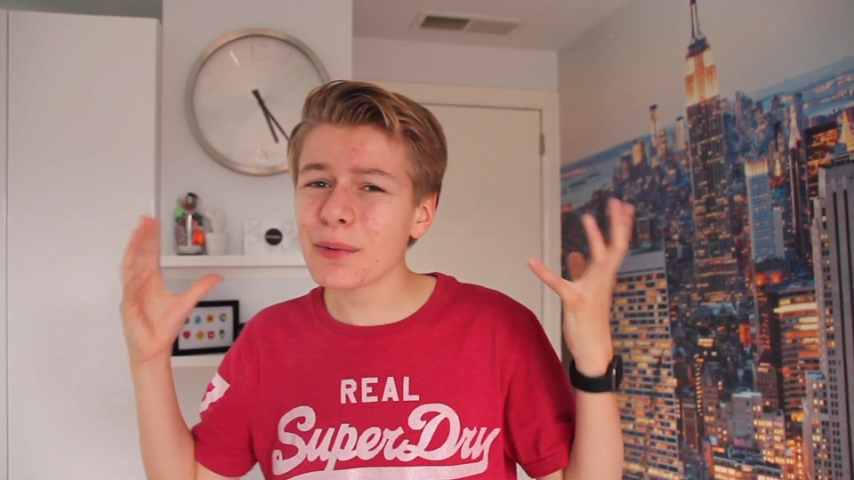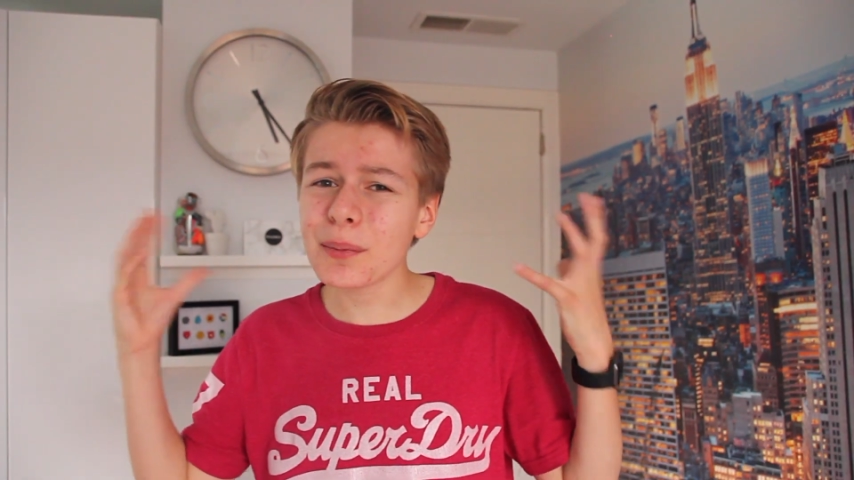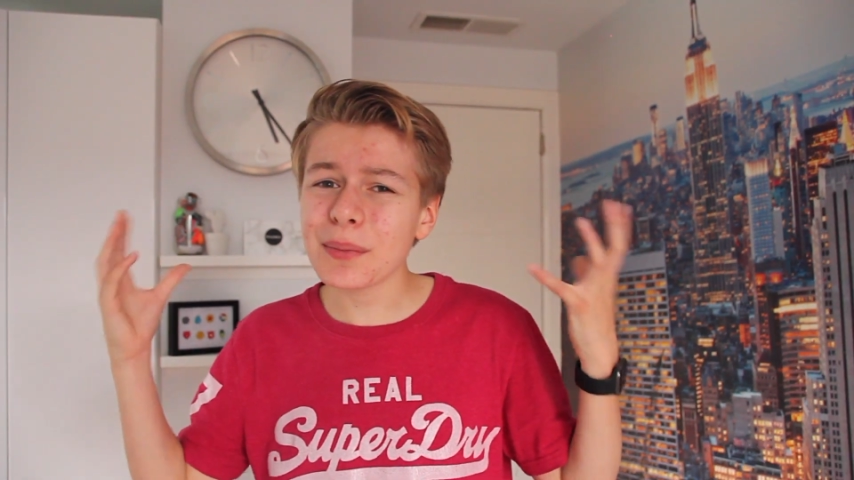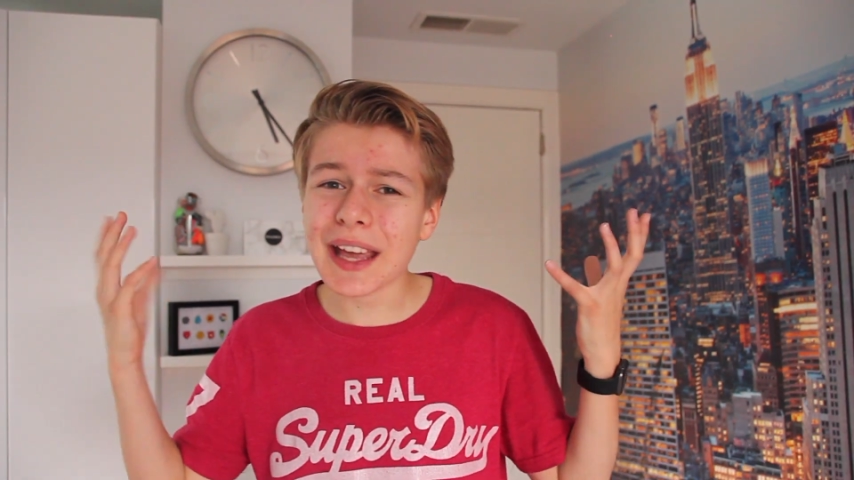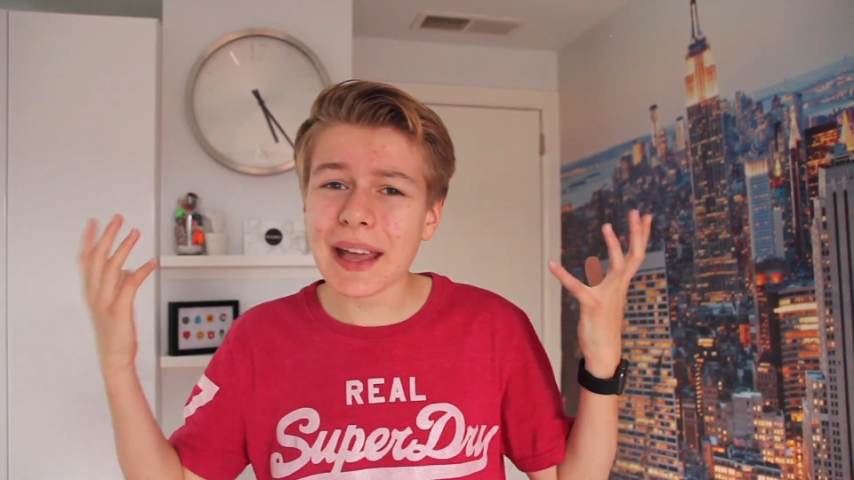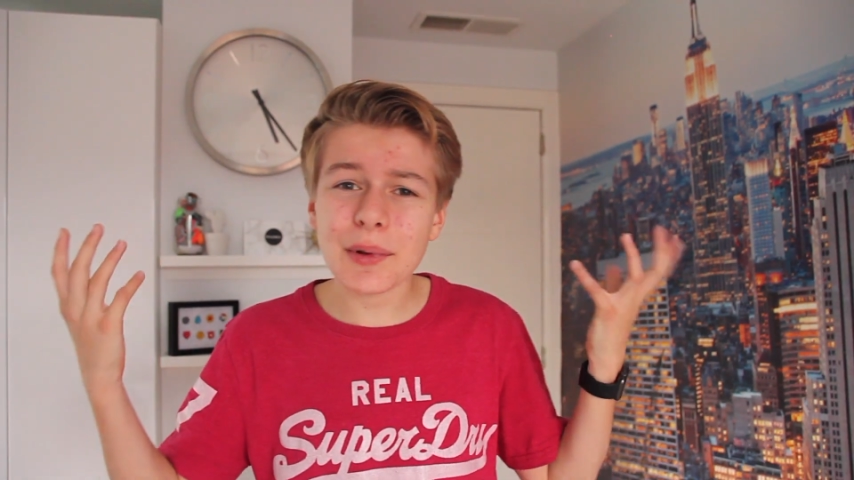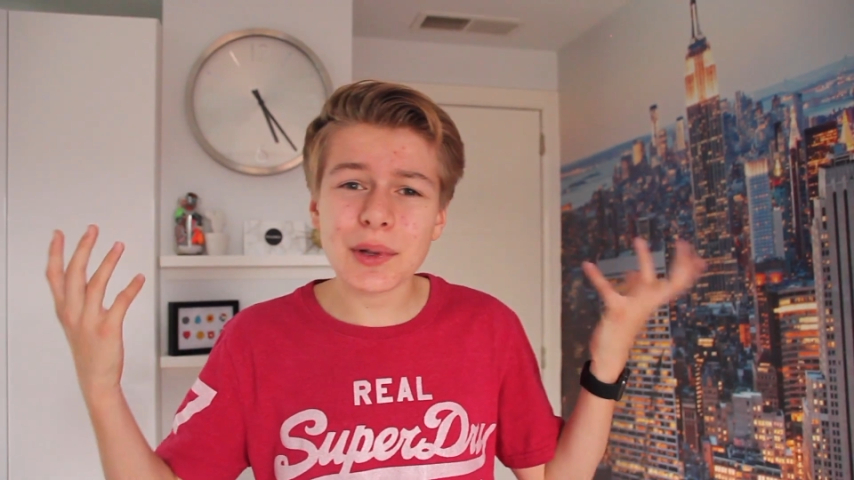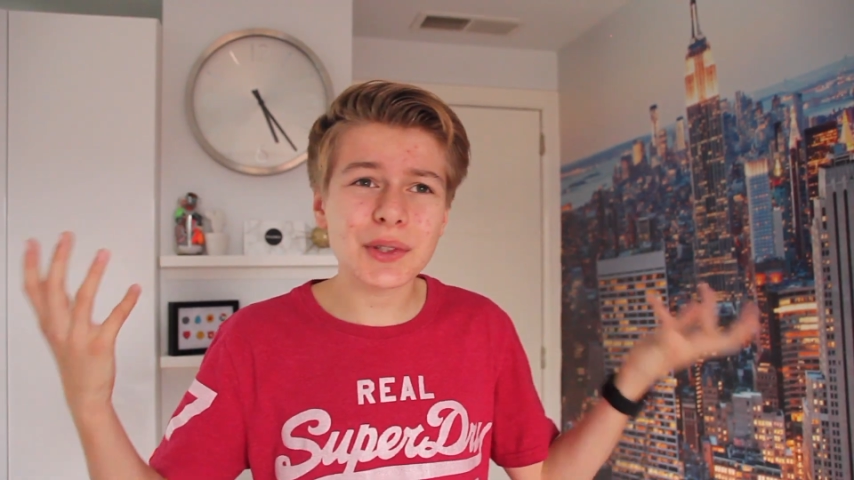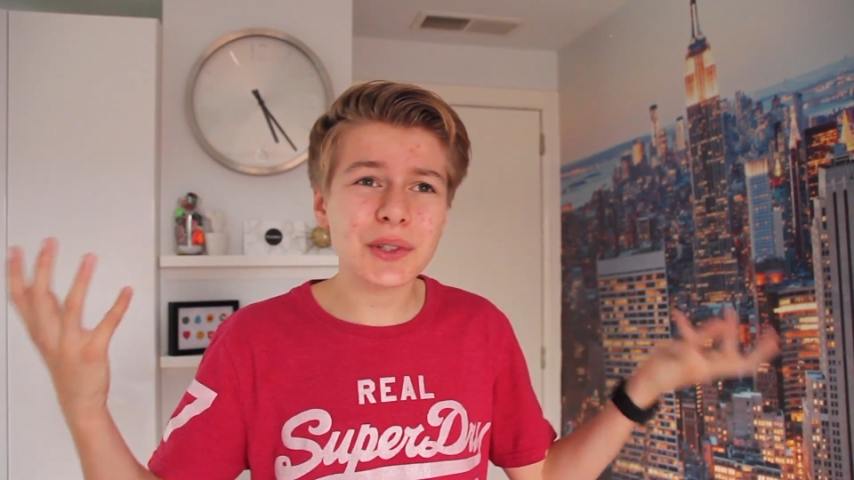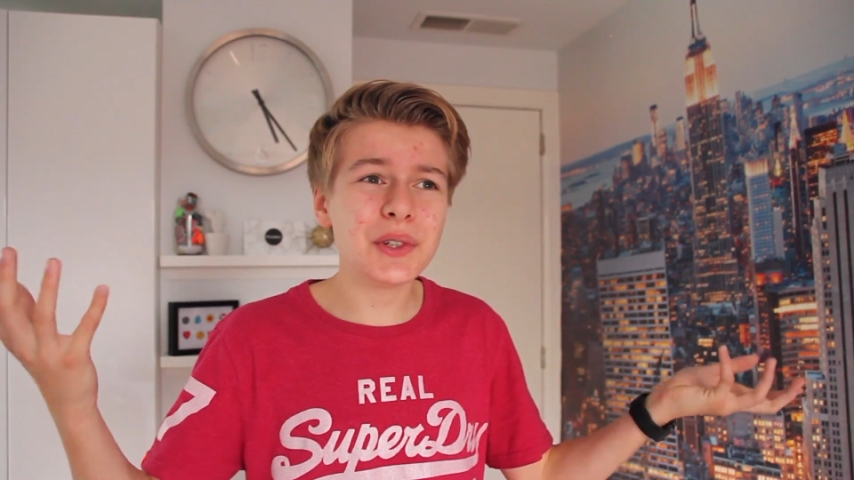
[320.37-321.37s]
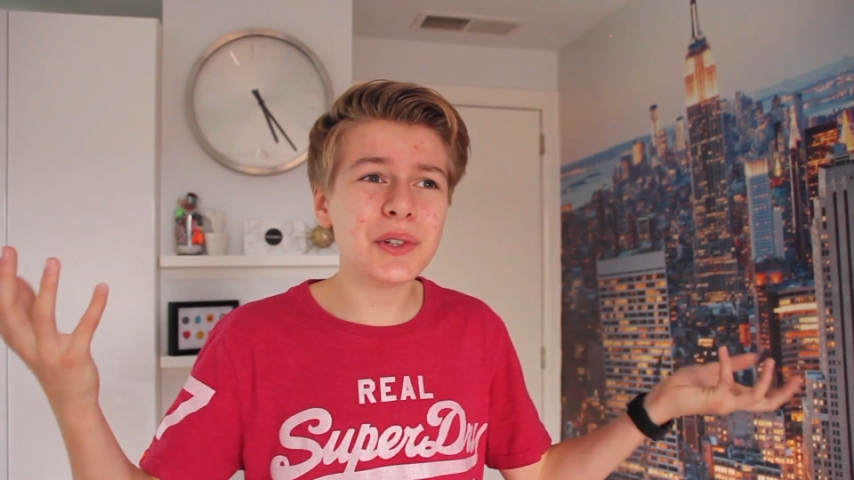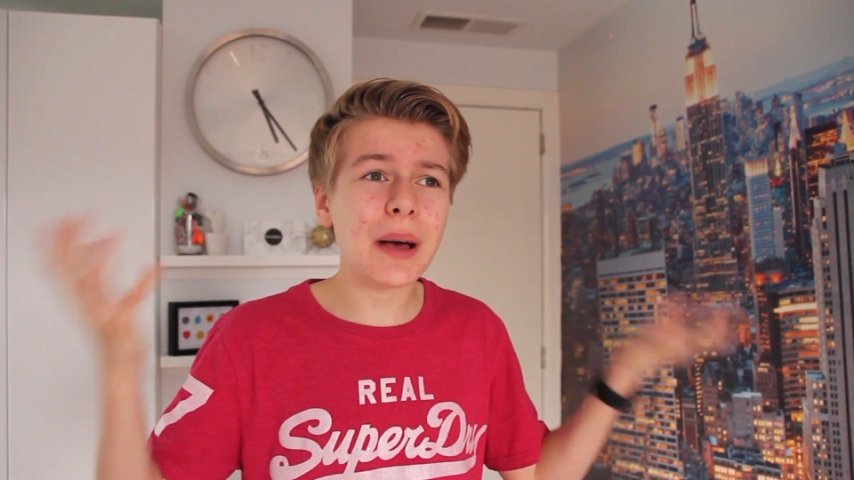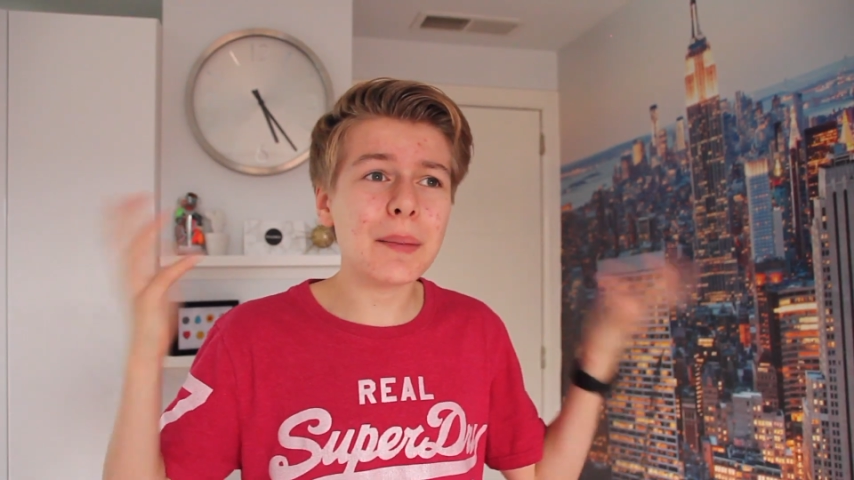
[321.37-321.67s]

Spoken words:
won't be able to